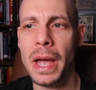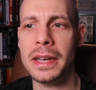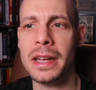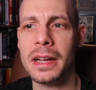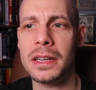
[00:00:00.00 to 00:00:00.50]

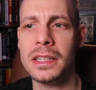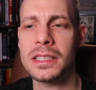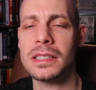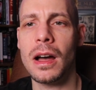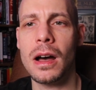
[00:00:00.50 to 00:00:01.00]

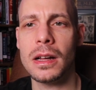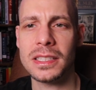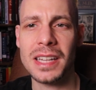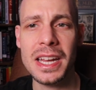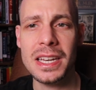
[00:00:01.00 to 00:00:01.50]
antagonist uh,
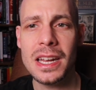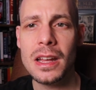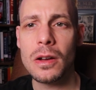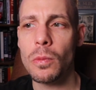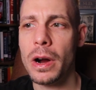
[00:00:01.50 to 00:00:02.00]
site
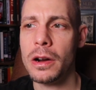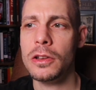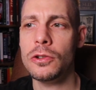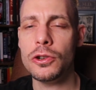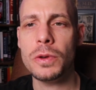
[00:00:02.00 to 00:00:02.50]
where
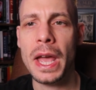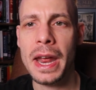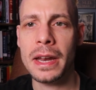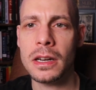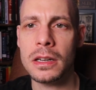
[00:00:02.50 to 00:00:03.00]
you do get
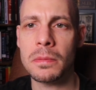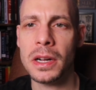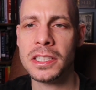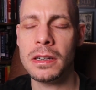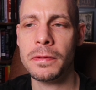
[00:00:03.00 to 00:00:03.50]

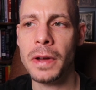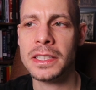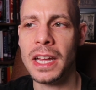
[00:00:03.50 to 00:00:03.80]
antidepressant effects,